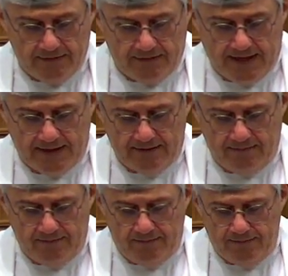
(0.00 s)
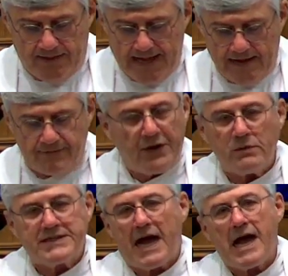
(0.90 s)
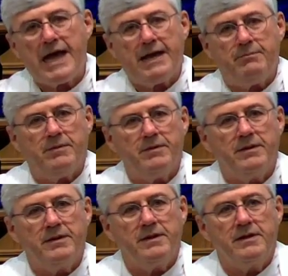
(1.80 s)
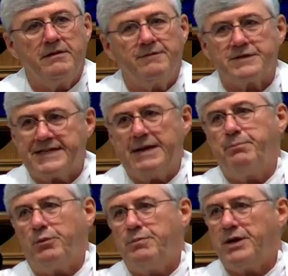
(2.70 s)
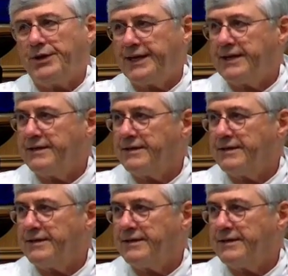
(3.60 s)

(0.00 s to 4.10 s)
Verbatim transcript: that they have no time for temple building.